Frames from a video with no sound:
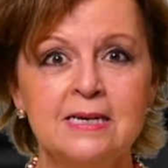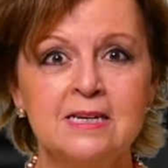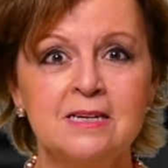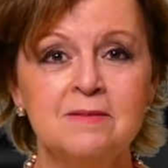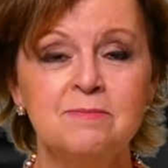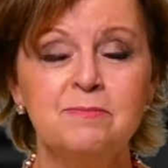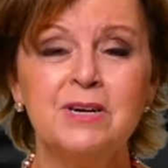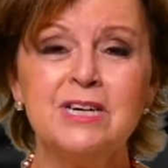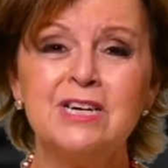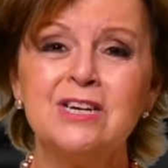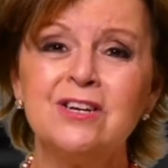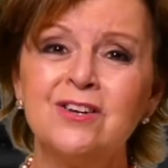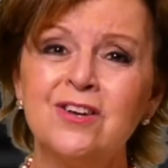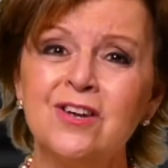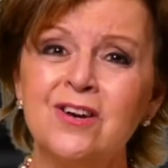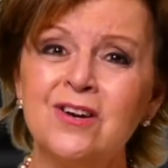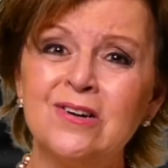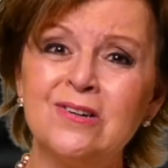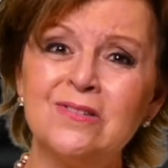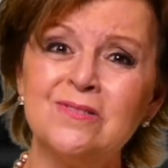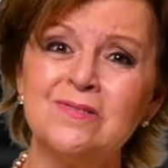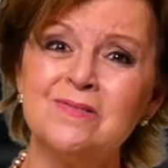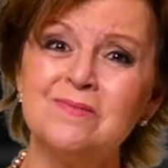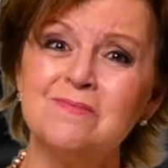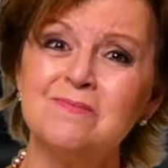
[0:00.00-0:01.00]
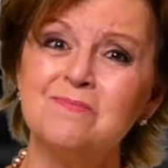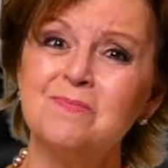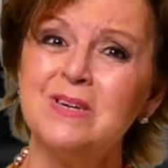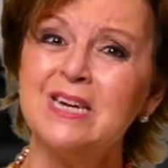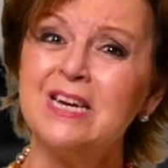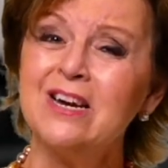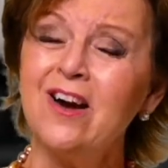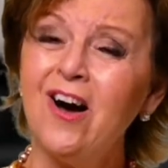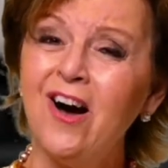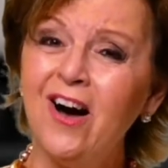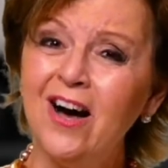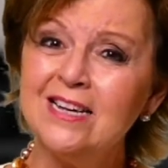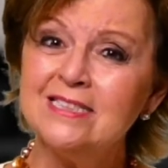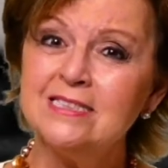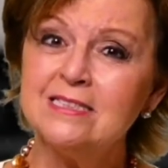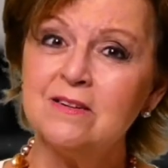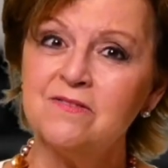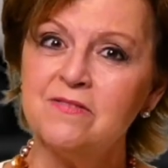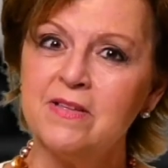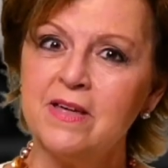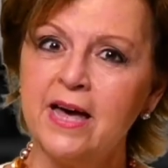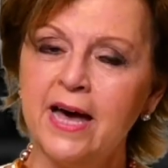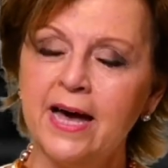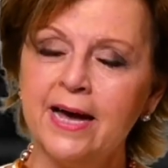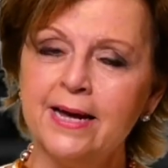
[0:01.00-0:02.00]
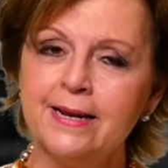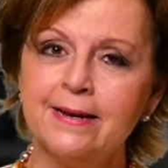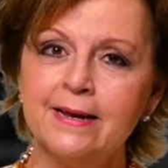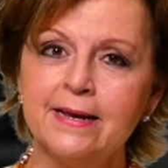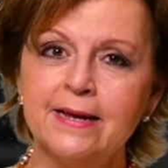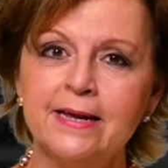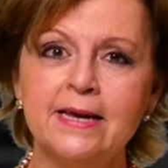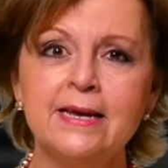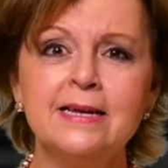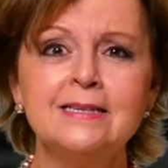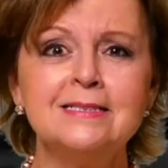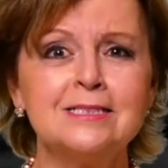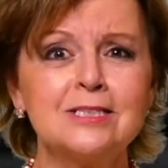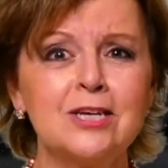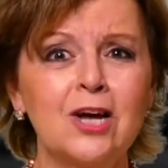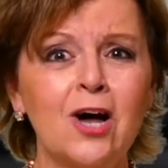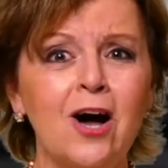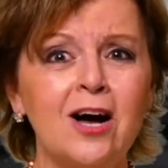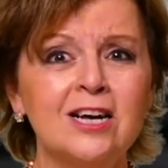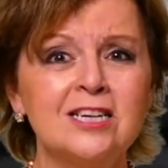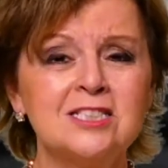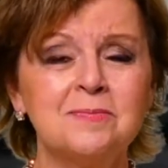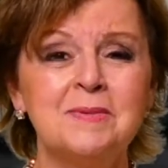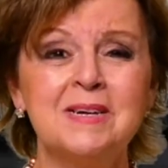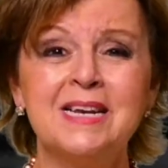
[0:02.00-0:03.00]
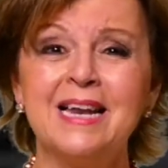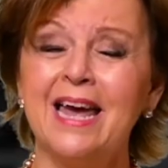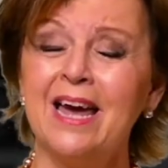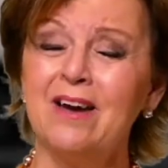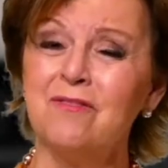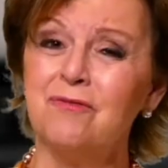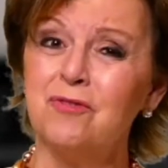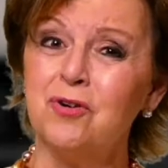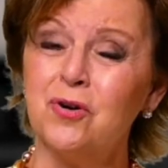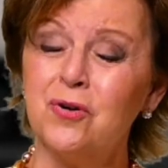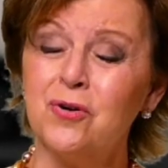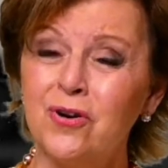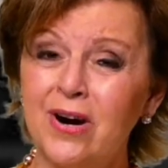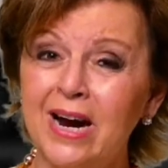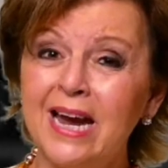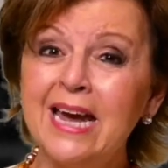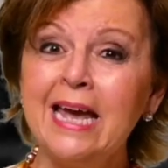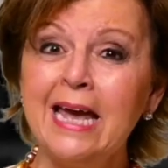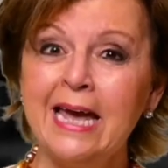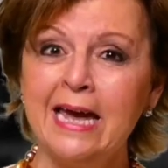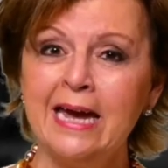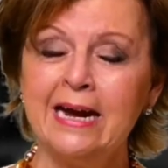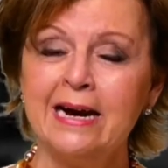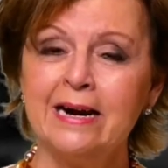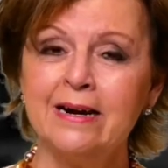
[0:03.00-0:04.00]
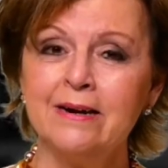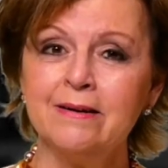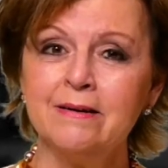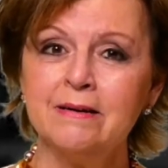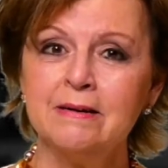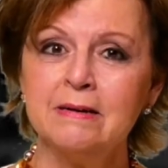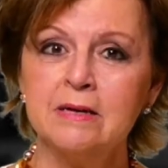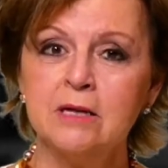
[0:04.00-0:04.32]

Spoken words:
But you know, because of that, it's caused me to have gray hair,